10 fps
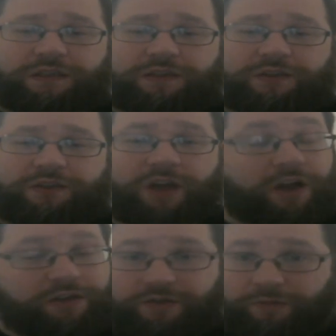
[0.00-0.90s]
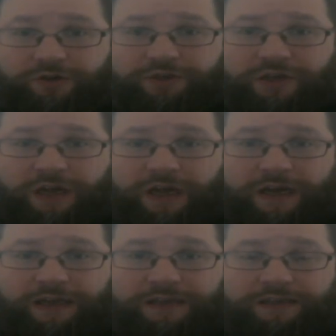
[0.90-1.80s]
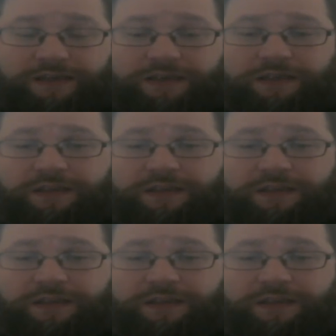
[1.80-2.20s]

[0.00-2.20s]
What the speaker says: There's tons of merchandise.